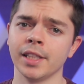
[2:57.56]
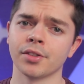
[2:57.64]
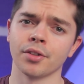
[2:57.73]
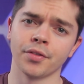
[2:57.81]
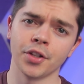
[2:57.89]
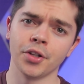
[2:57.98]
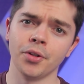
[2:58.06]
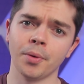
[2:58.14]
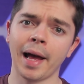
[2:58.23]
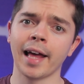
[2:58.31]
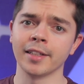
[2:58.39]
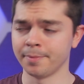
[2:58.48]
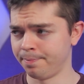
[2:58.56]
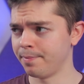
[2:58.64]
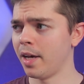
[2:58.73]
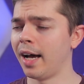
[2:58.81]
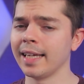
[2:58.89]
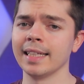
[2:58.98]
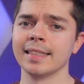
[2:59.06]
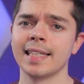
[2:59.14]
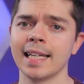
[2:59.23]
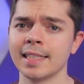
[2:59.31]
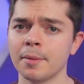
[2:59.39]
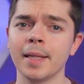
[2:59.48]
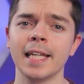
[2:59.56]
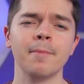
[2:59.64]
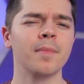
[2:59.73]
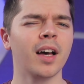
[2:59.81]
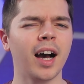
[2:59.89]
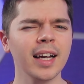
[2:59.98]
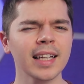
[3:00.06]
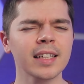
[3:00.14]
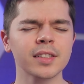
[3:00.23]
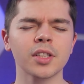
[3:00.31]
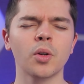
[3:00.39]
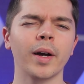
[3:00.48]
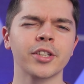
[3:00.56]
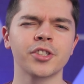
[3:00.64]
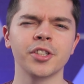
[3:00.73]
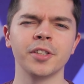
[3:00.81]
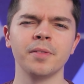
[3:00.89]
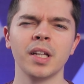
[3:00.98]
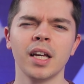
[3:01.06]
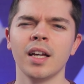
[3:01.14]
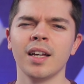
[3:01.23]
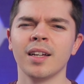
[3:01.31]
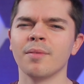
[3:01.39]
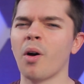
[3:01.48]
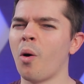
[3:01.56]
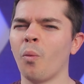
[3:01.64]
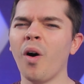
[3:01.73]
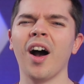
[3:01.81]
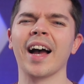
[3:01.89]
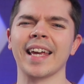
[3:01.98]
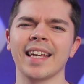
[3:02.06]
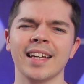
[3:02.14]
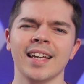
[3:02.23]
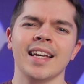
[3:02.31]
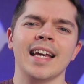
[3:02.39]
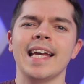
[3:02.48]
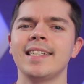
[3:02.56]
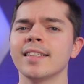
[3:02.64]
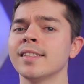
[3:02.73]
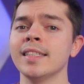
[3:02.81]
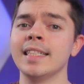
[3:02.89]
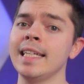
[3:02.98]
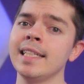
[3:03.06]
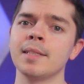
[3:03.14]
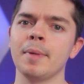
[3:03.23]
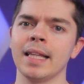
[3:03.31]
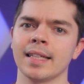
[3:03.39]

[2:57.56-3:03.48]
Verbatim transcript: in this review, and I intend to be, I'd ask the question, why? It doesn't need to be